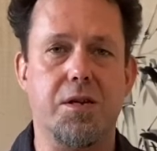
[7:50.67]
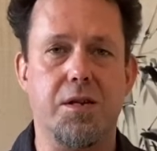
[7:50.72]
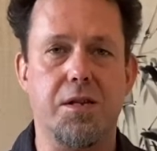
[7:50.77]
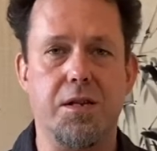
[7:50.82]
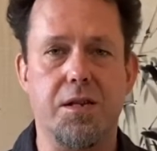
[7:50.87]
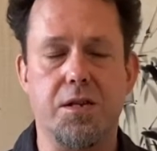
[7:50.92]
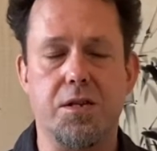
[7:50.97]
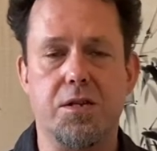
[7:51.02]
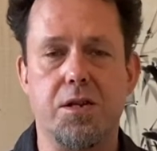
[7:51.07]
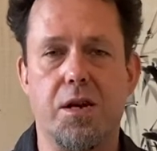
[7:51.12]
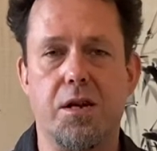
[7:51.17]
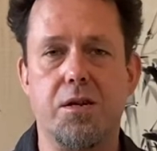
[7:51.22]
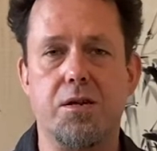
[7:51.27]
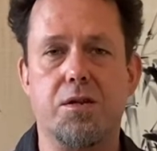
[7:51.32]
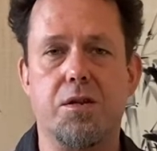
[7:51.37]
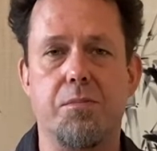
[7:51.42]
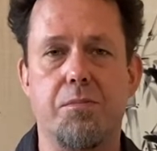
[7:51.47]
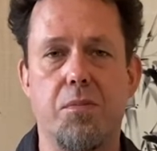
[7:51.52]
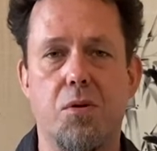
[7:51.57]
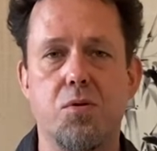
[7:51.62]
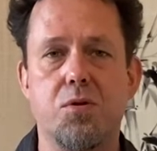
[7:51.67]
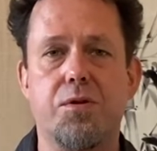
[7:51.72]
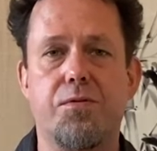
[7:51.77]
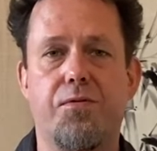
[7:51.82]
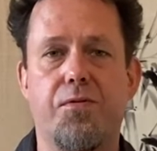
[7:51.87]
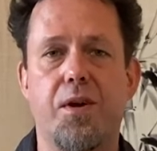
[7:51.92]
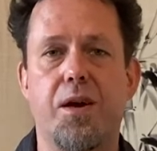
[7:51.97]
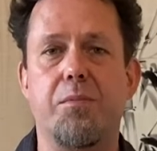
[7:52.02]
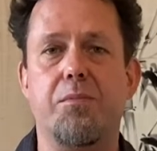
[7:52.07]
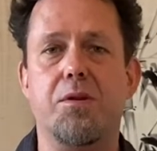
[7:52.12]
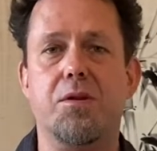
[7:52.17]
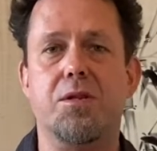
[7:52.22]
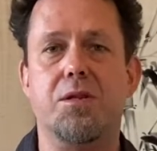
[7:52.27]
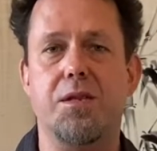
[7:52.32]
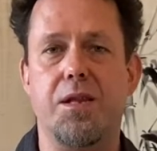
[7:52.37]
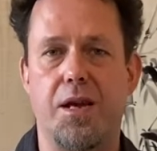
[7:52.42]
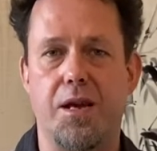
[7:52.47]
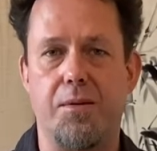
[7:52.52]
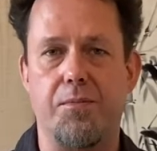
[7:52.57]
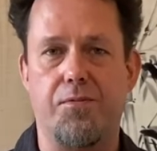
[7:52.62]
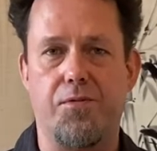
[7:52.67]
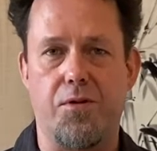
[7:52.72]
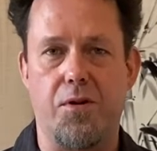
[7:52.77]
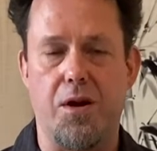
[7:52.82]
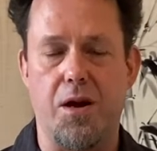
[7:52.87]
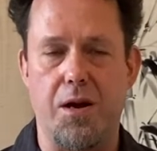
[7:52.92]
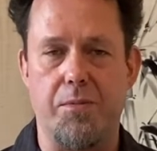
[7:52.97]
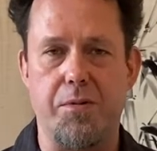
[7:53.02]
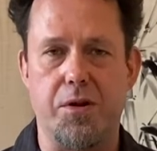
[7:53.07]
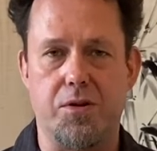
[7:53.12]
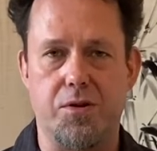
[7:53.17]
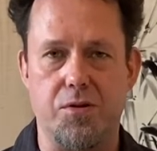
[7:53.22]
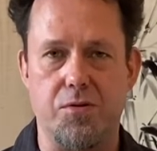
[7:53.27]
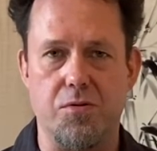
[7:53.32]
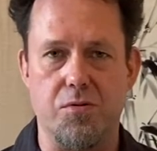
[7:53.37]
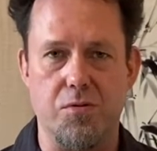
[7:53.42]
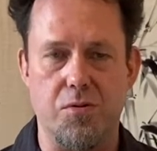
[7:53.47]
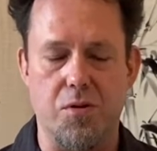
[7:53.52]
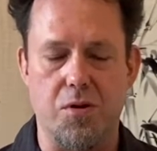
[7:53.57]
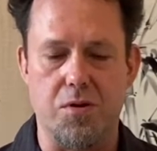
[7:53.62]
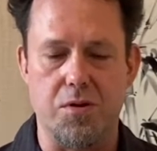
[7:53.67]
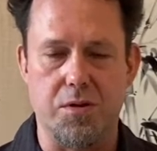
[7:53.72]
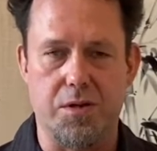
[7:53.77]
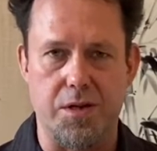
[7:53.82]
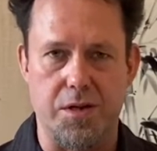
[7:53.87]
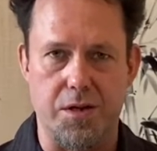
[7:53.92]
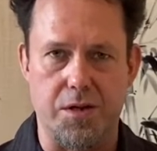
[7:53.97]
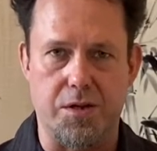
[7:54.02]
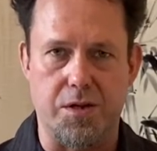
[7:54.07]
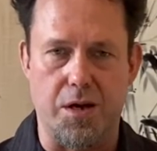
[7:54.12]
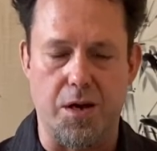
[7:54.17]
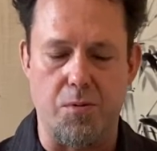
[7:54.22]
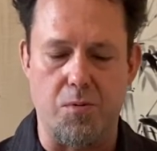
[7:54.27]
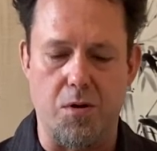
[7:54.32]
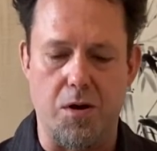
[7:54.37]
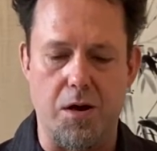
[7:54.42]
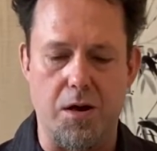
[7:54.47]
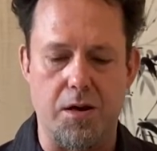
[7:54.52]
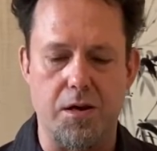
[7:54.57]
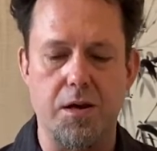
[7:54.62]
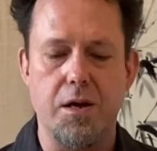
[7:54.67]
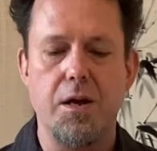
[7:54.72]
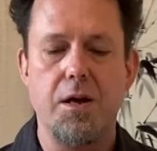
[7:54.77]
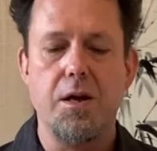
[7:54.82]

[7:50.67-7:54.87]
Lishan is the most famous name for high mountain oolongs in Taiwan.